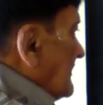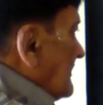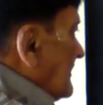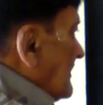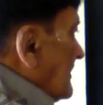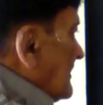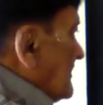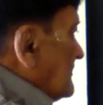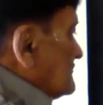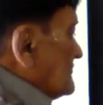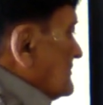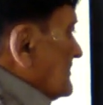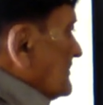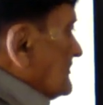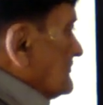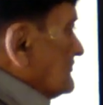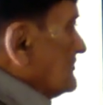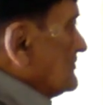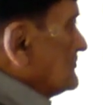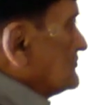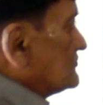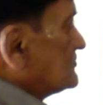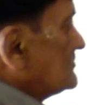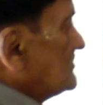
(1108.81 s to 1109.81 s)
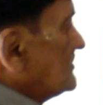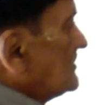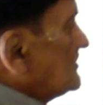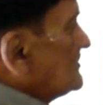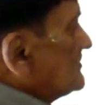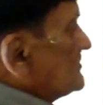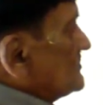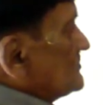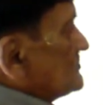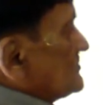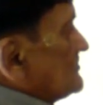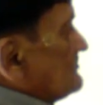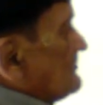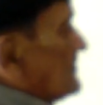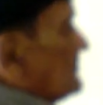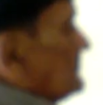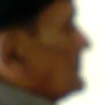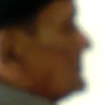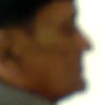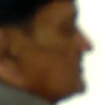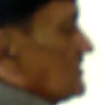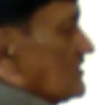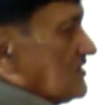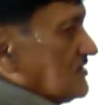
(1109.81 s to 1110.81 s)
and re is like this. So
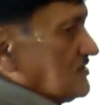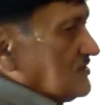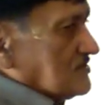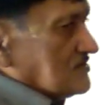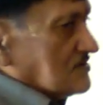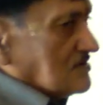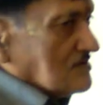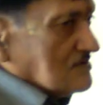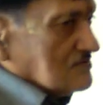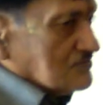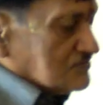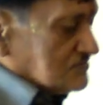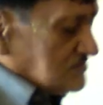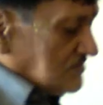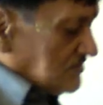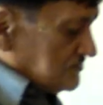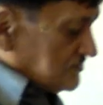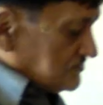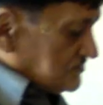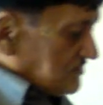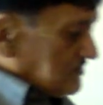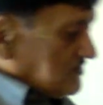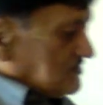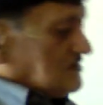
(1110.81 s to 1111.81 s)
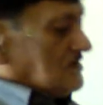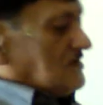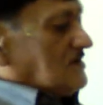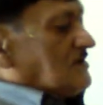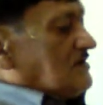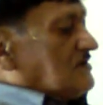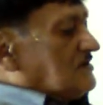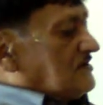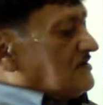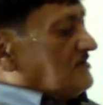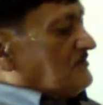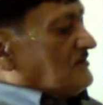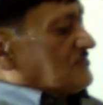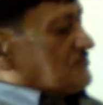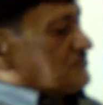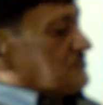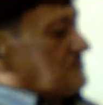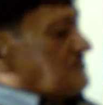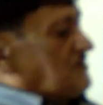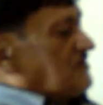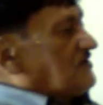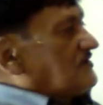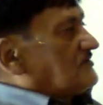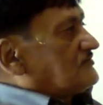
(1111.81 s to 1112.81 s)
when you join the consonant, they
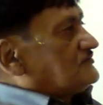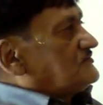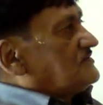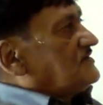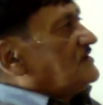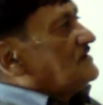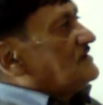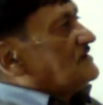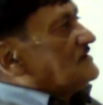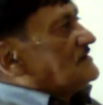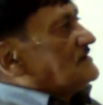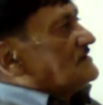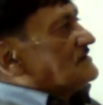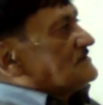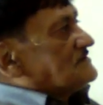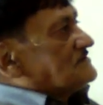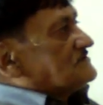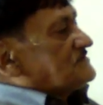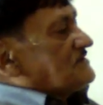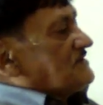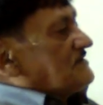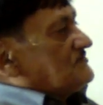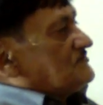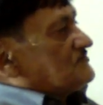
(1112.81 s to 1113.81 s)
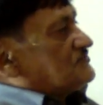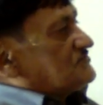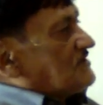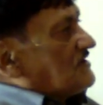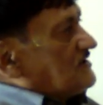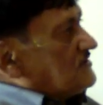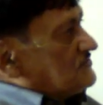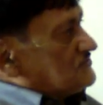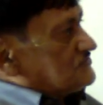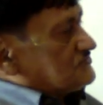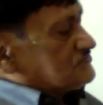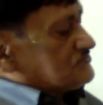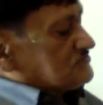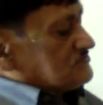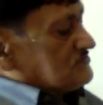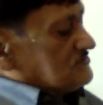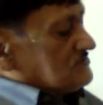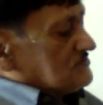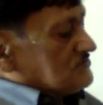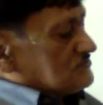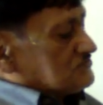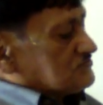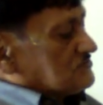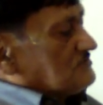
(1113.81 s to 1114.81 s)
must be of the same size.
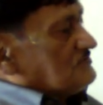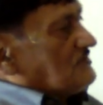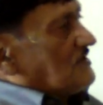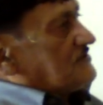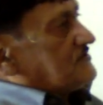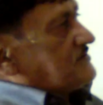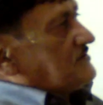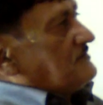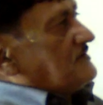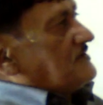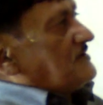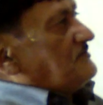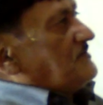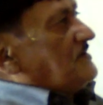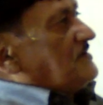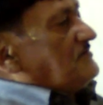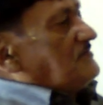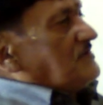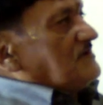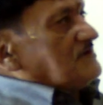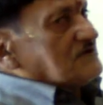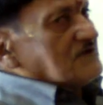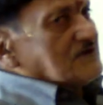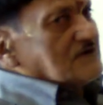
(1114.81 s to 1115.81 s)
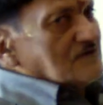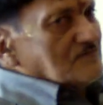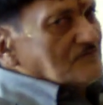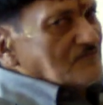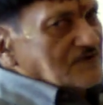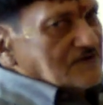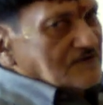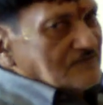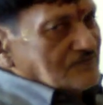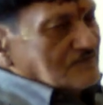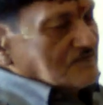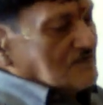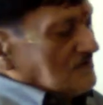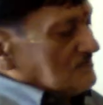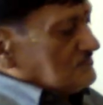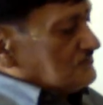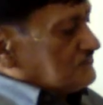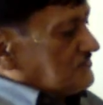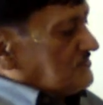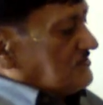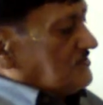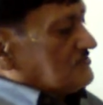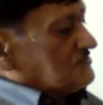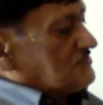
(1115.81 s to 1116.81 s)
So whatever may be the number of
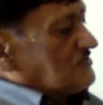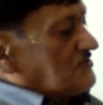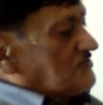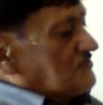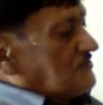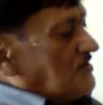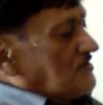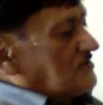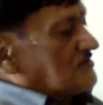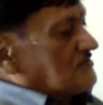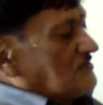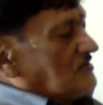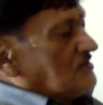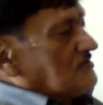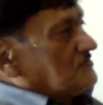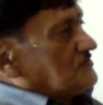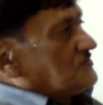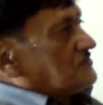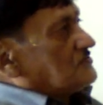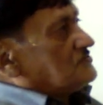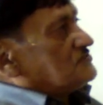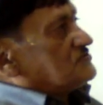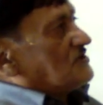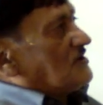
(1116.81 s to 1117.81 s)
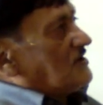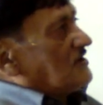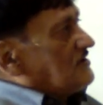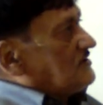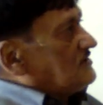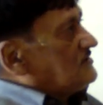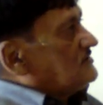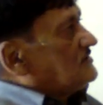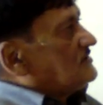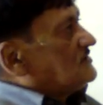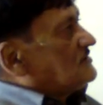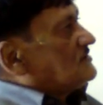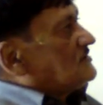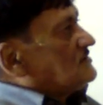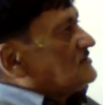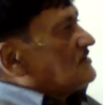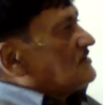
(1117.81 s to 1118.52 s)
consonants that you are going to join,